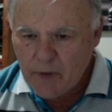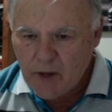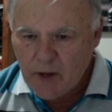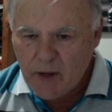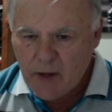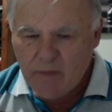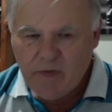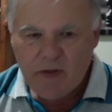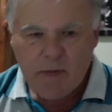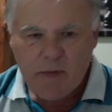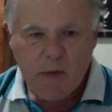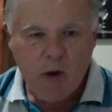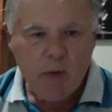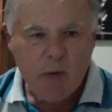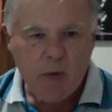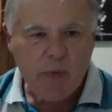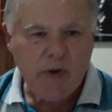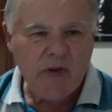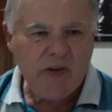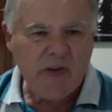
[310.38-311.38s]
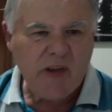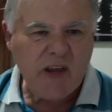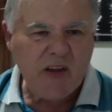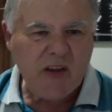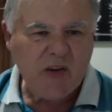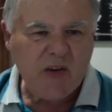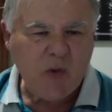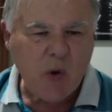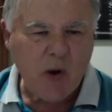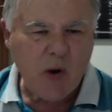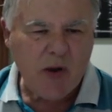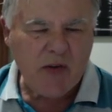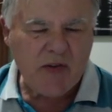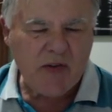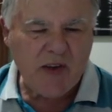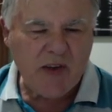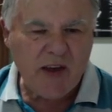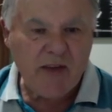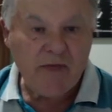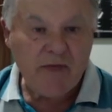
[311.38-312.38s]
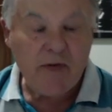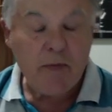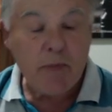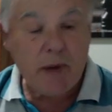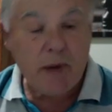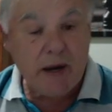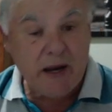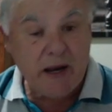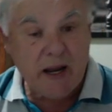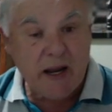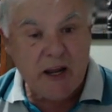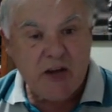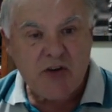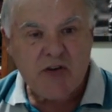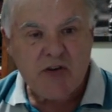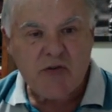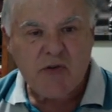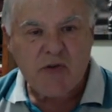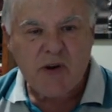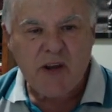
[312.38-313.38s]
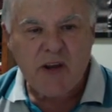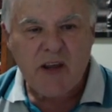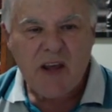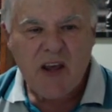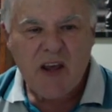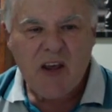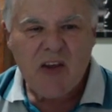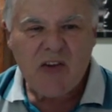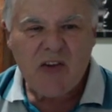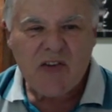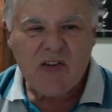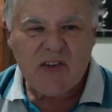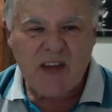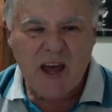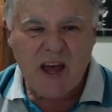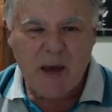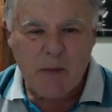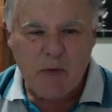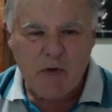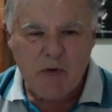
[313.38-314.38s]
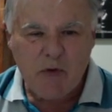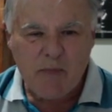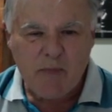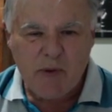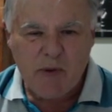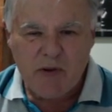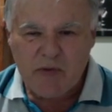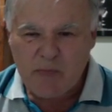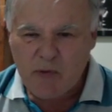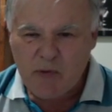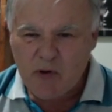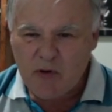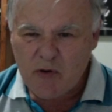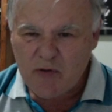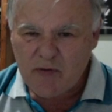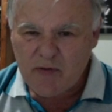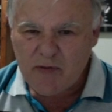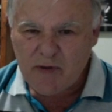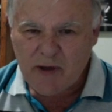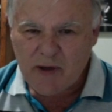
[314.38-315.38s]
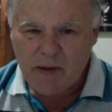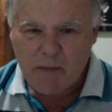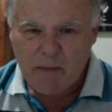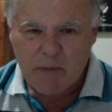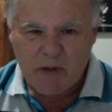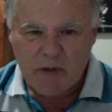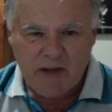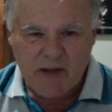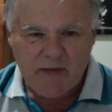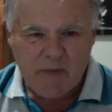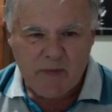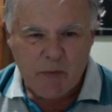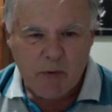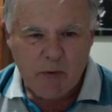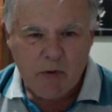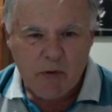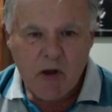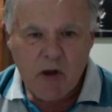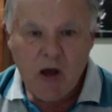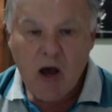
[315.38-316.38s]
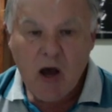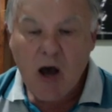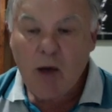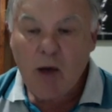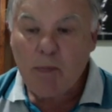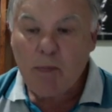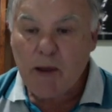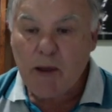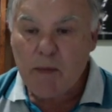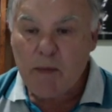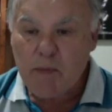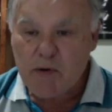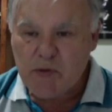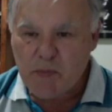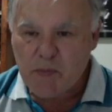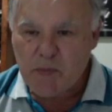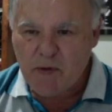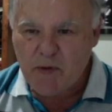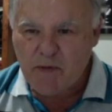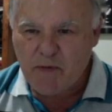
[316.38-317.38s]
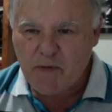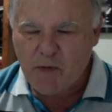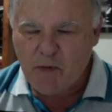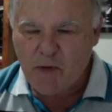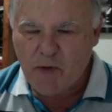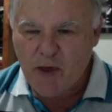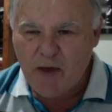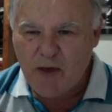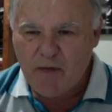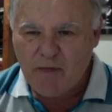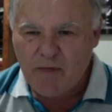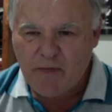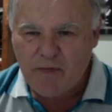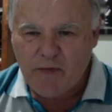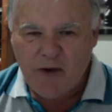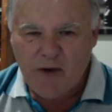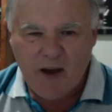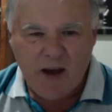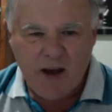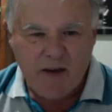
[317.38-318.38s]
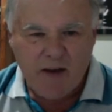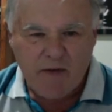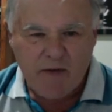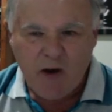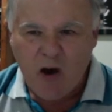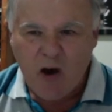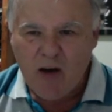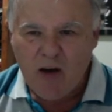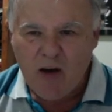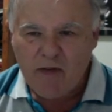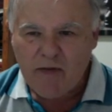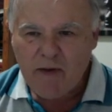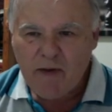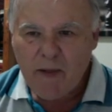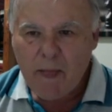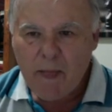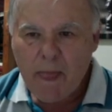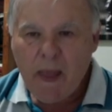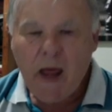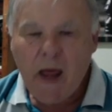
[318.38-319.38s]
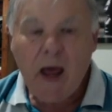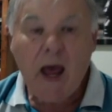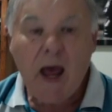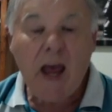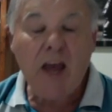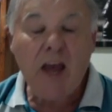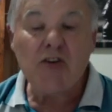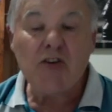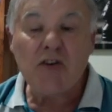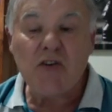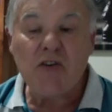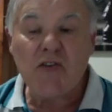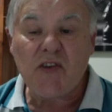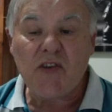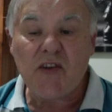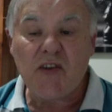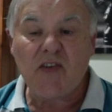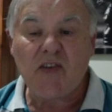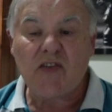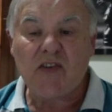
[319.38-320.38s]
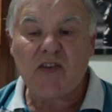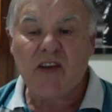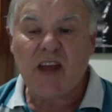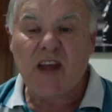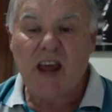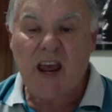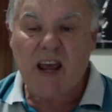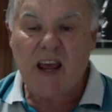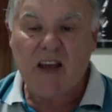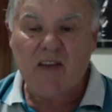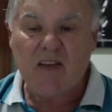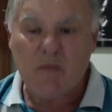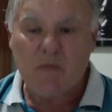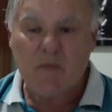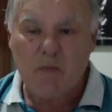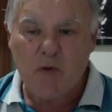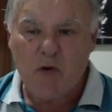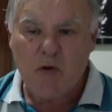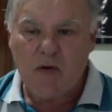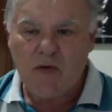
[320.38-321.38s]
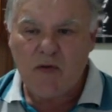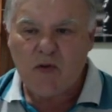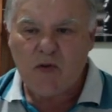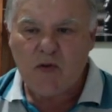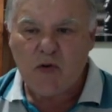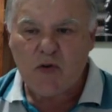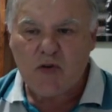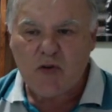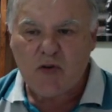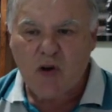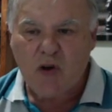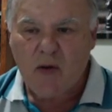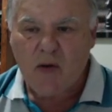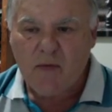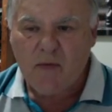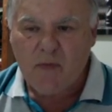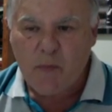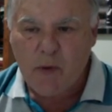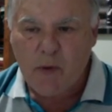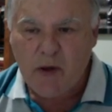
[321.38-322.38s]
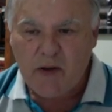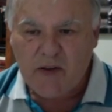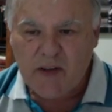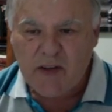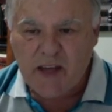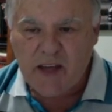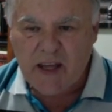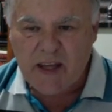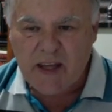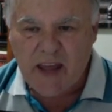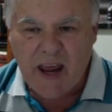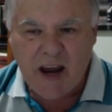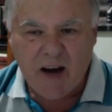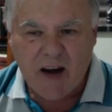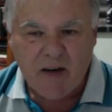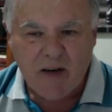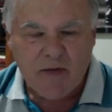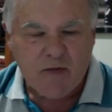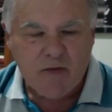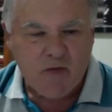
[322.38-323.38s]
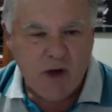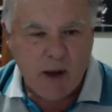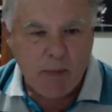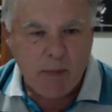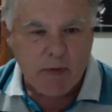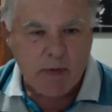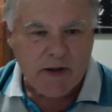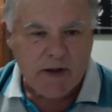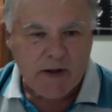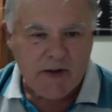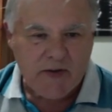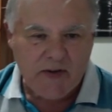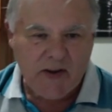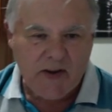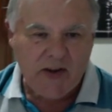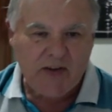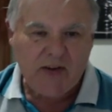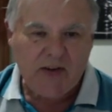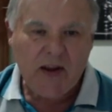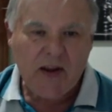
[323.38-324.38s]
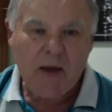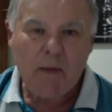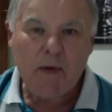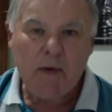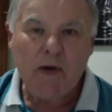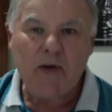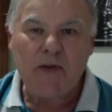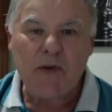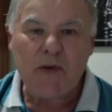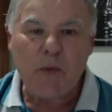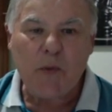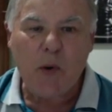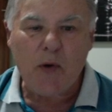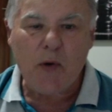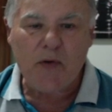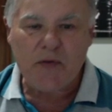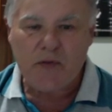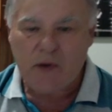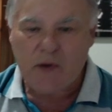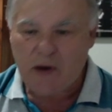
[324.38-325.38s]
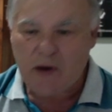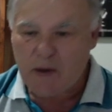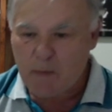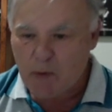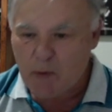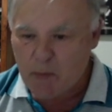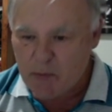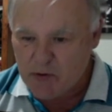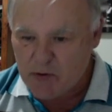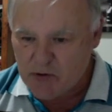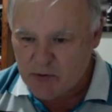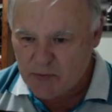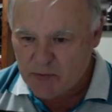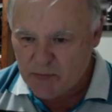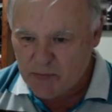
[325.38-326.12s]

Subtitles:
For the moment, his king's quite safe. He played h3, star move, best move, unbelievable. I played bishop f5. Engine says it's an excellent move. It's a good time for me to get out of trouble, it says, because he was threatening my bishop.